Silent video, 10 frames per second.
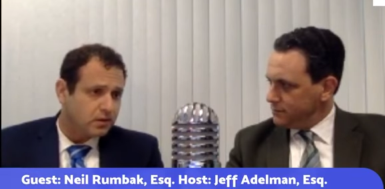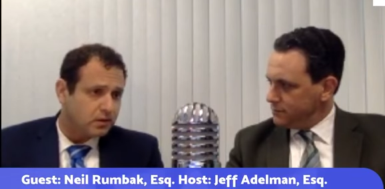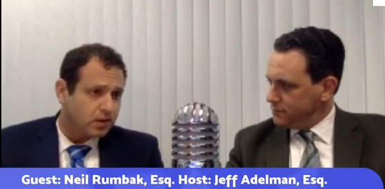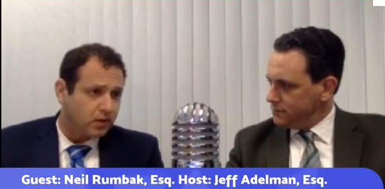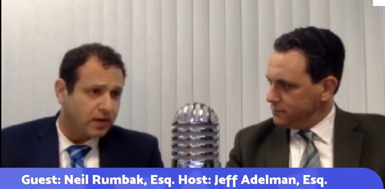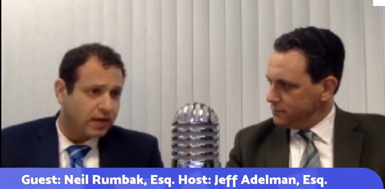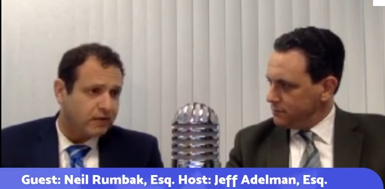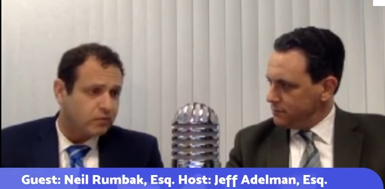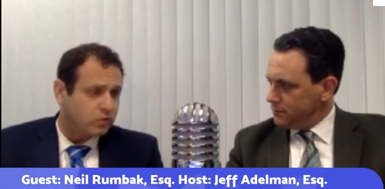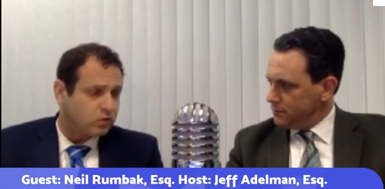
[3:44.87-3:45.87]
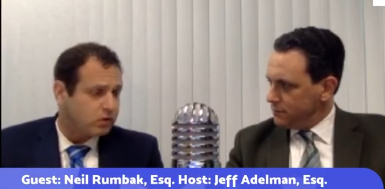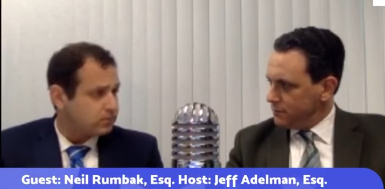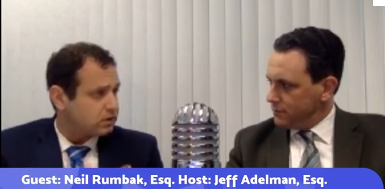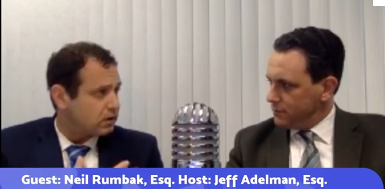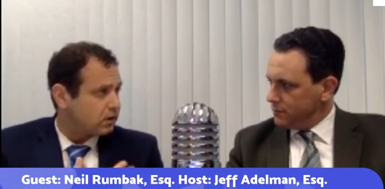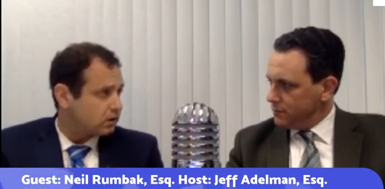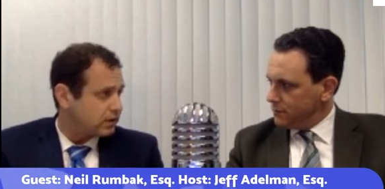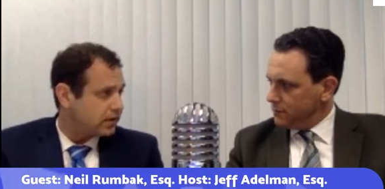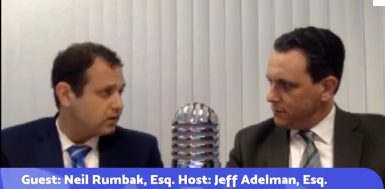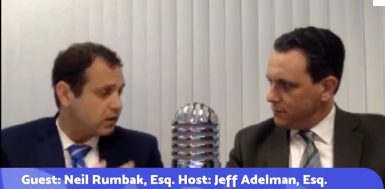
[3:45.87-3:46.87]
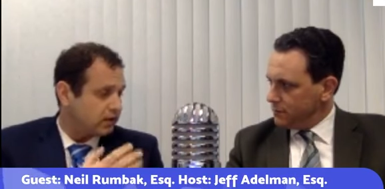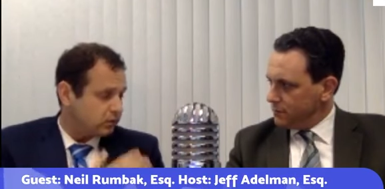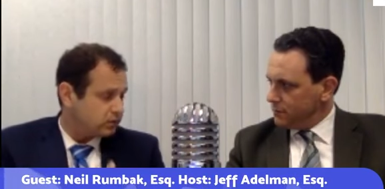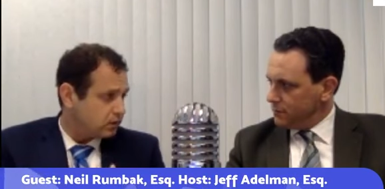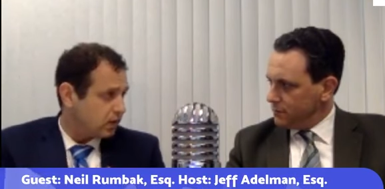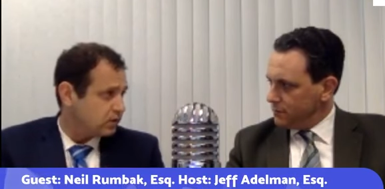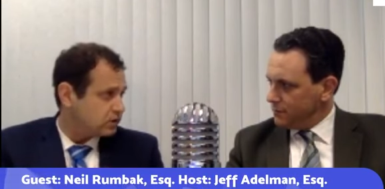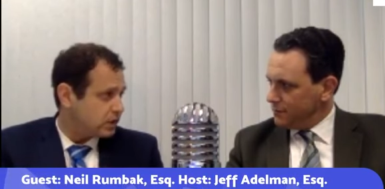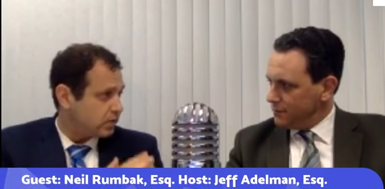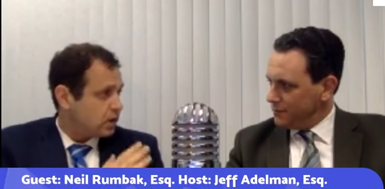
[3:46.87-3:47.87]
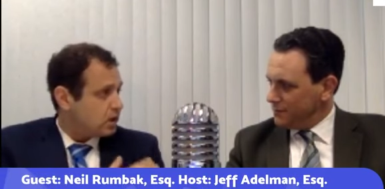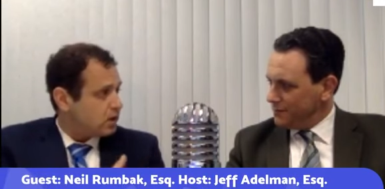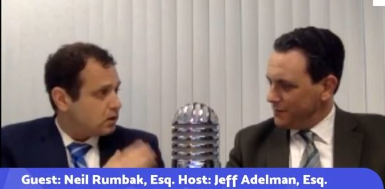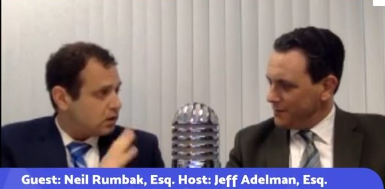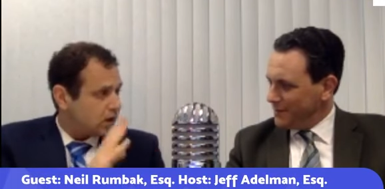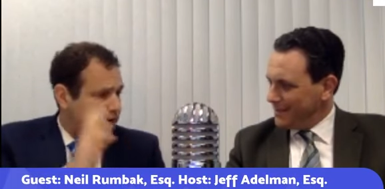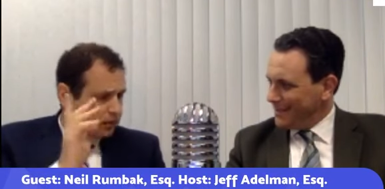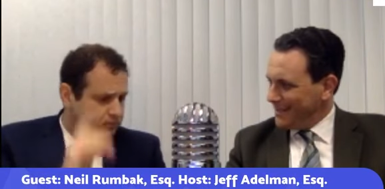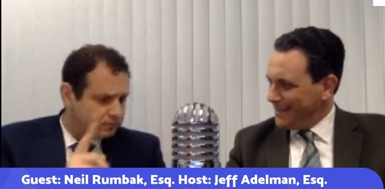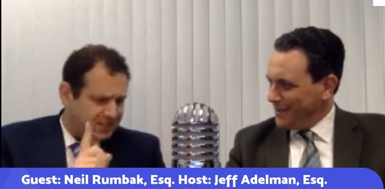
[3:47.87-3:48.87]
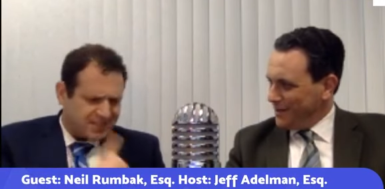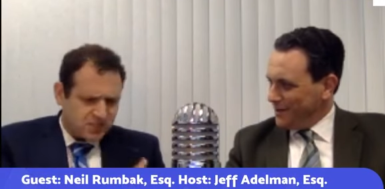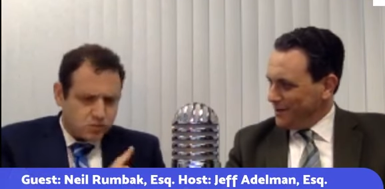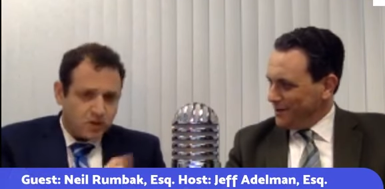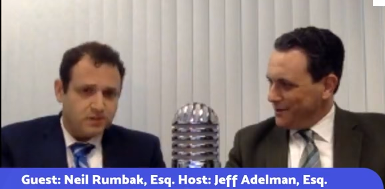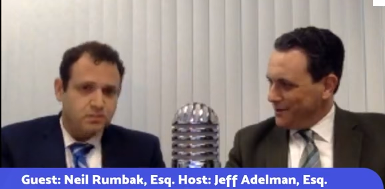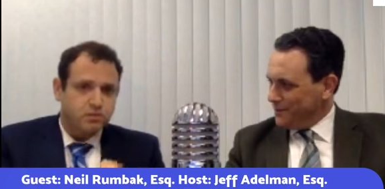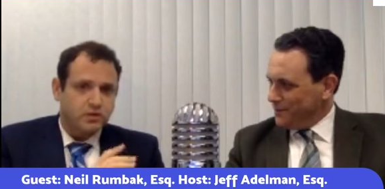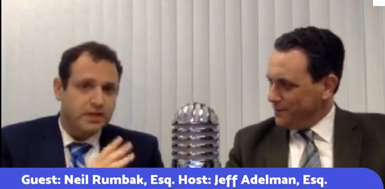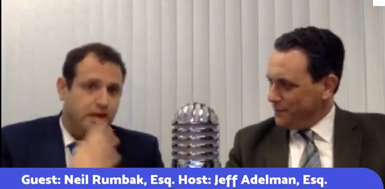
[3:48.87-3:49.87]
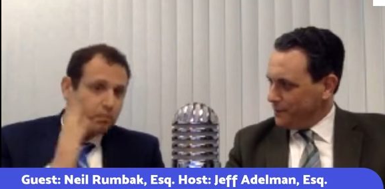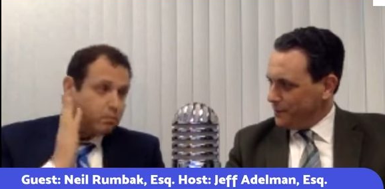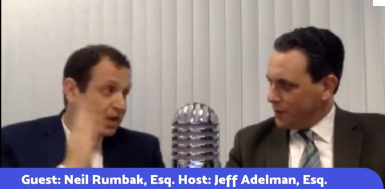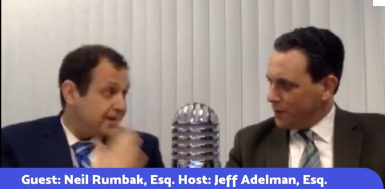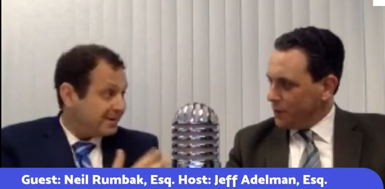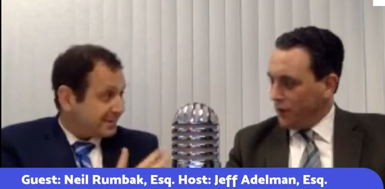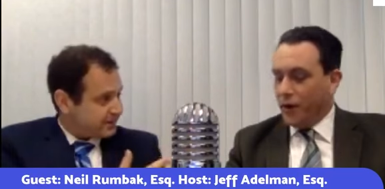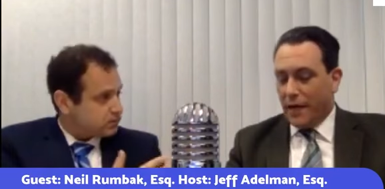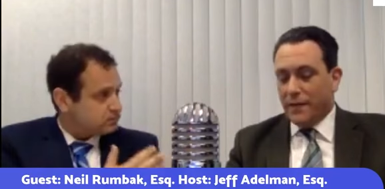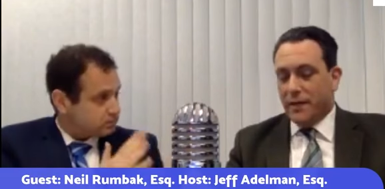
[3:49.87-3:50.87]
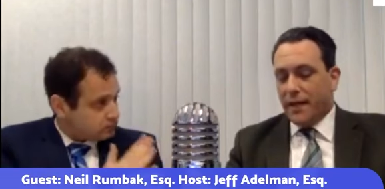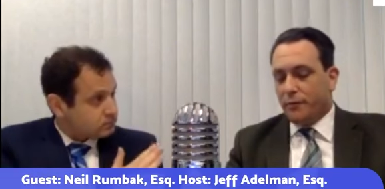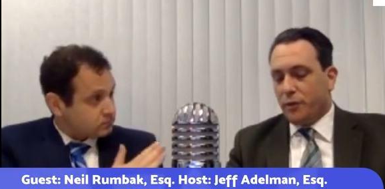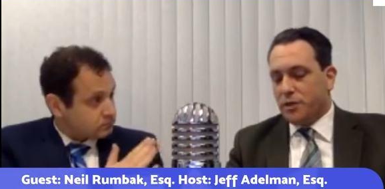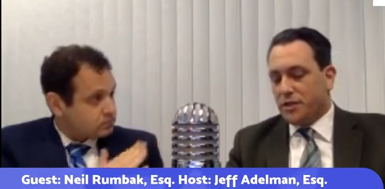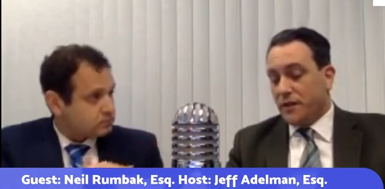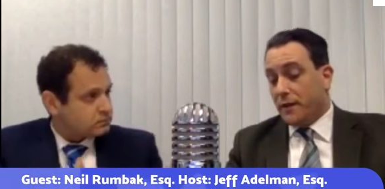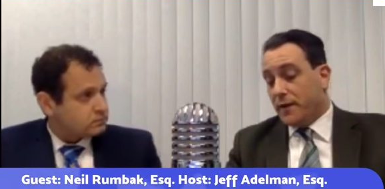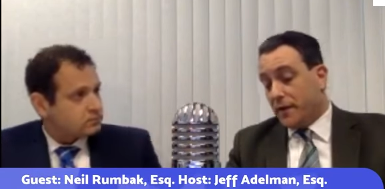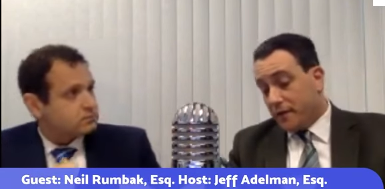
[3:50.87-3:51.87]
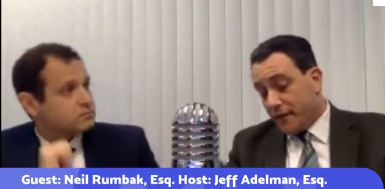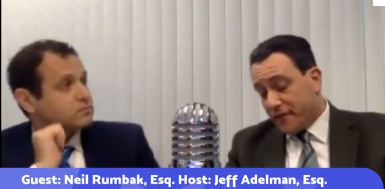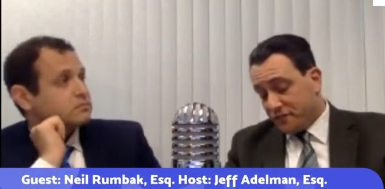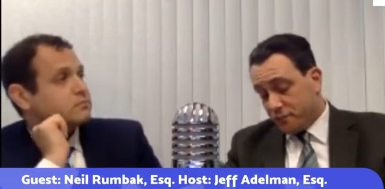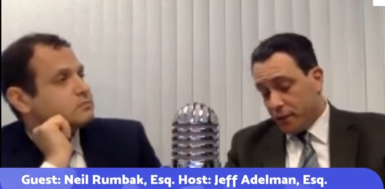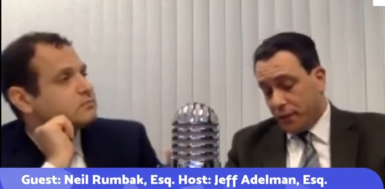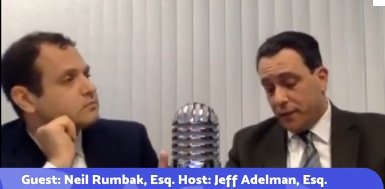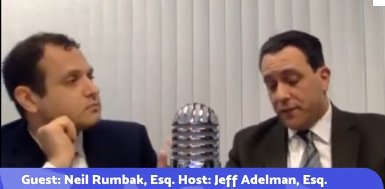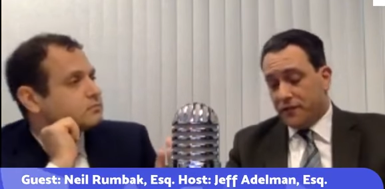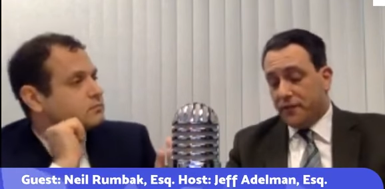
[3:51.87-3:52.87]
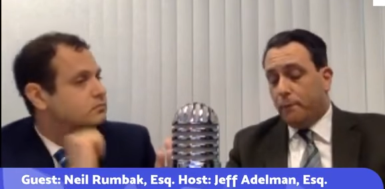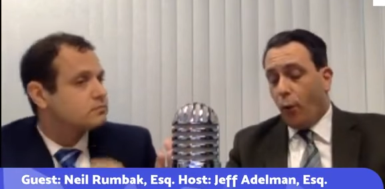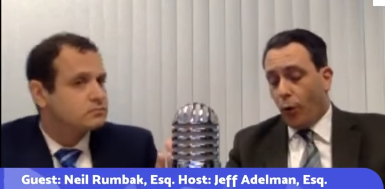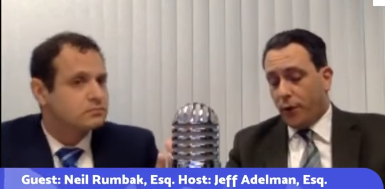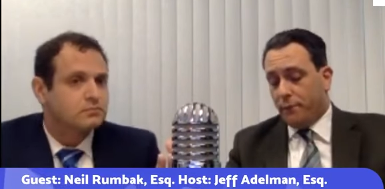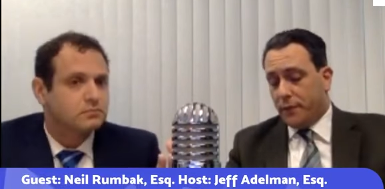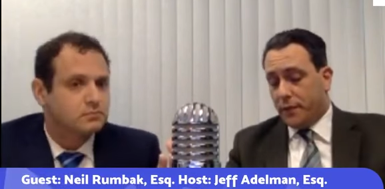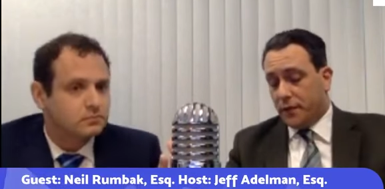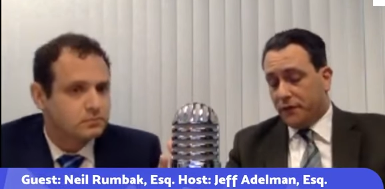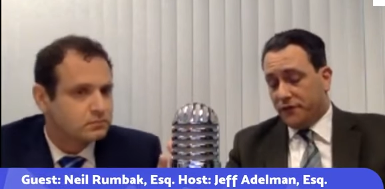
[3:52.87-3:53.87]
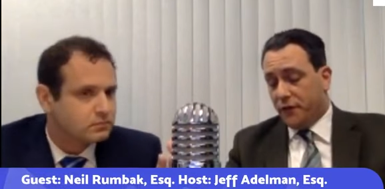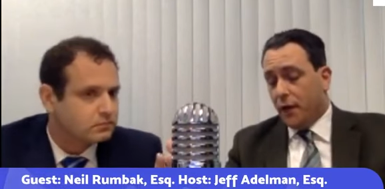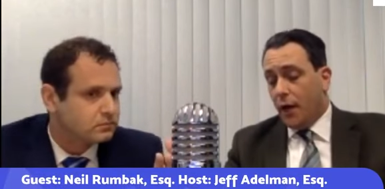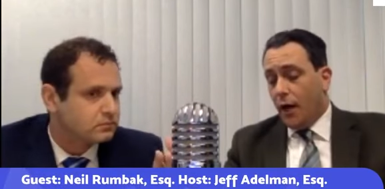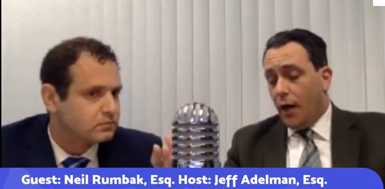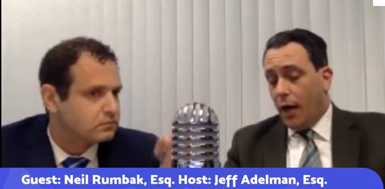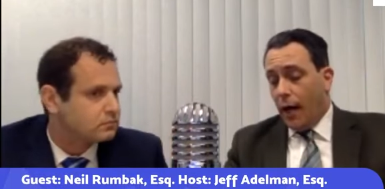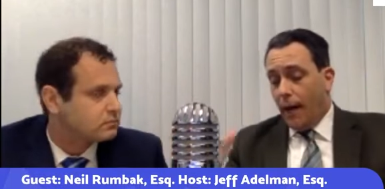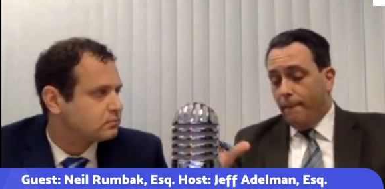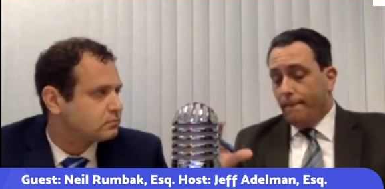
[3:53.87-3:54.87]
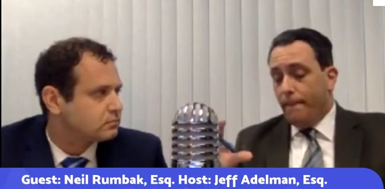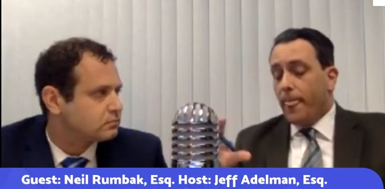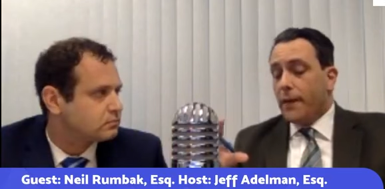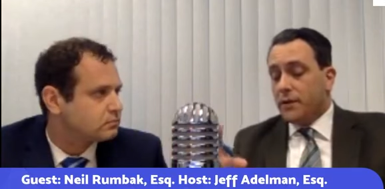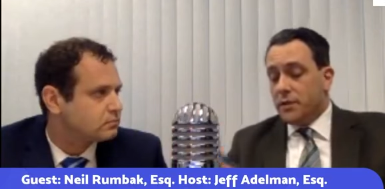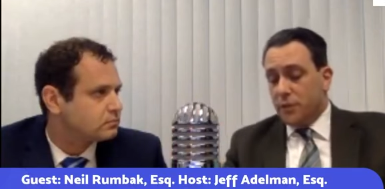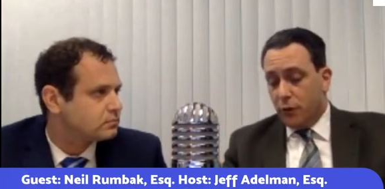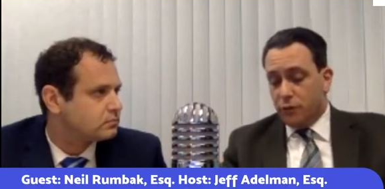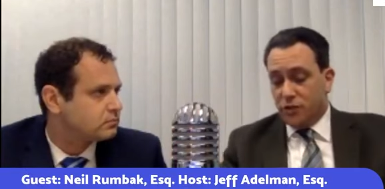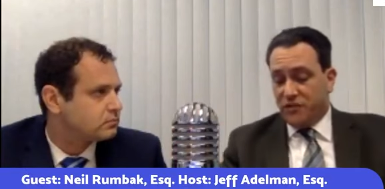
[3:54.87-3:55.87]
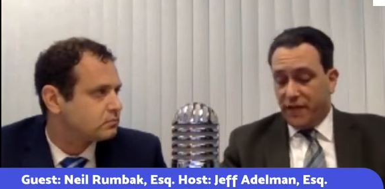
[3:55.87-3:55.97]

Speaker 1: a got a lot out of the program, got, gained a lot of knowledge. Now, um, I just wanted to point that out.
Speaker 2: But no, no, I, and I appreciate that, and, and that's really that's important because um, you don't just